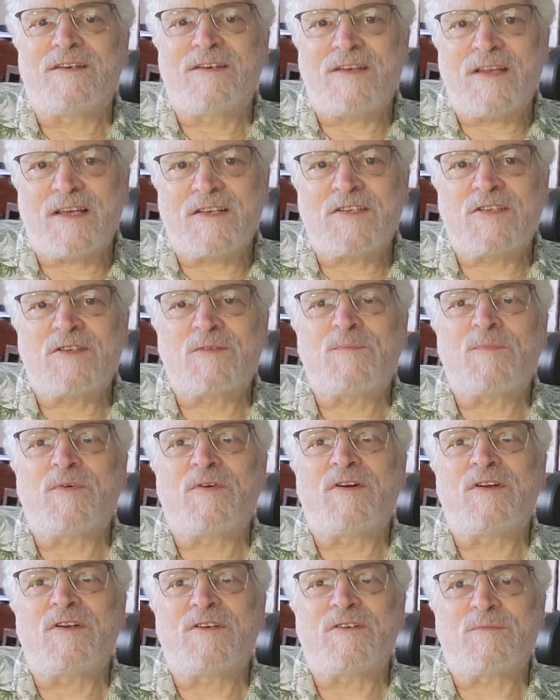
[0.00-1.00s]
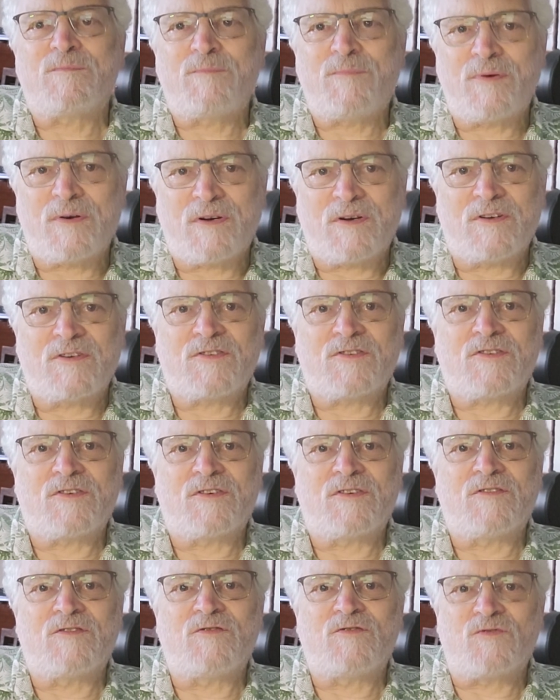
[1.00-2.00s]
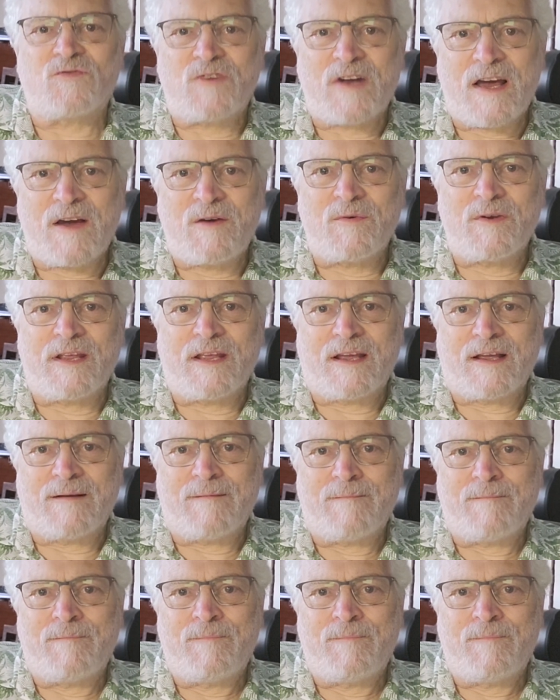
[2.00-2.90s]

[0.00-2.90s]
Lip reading: desperate person drowning,